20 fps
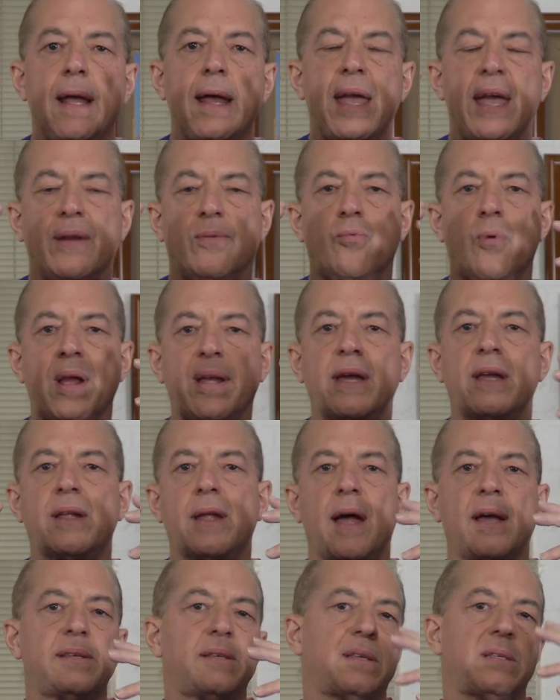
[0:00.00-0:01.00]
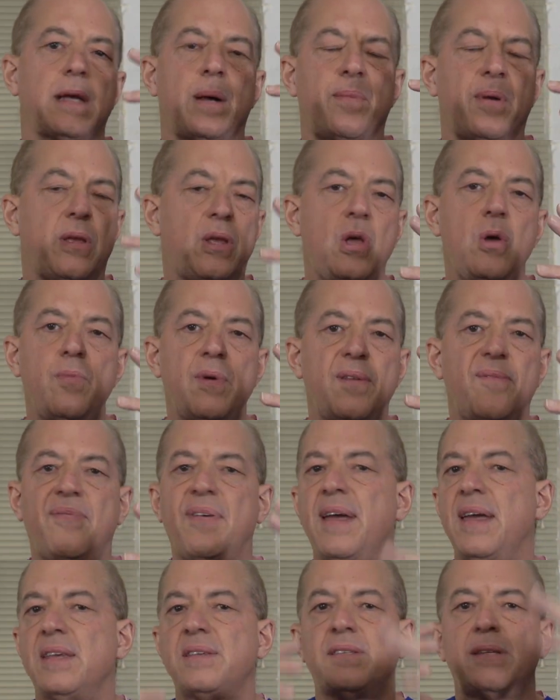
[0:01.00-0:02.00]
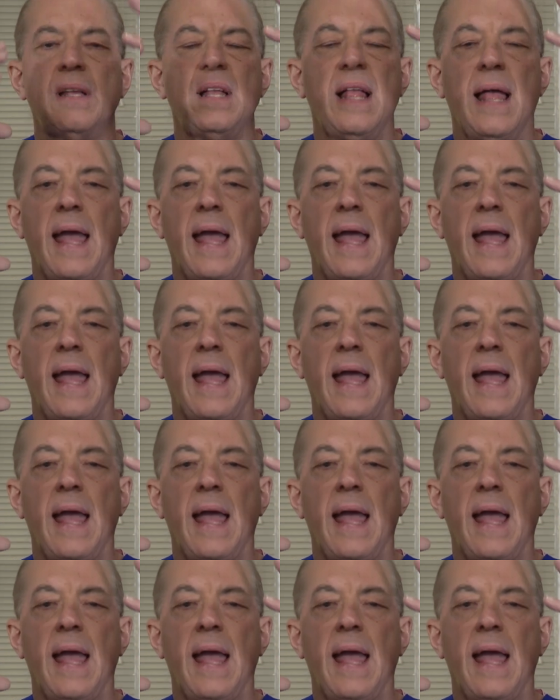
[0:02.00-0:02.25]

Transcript: it recognizes I'm a human face,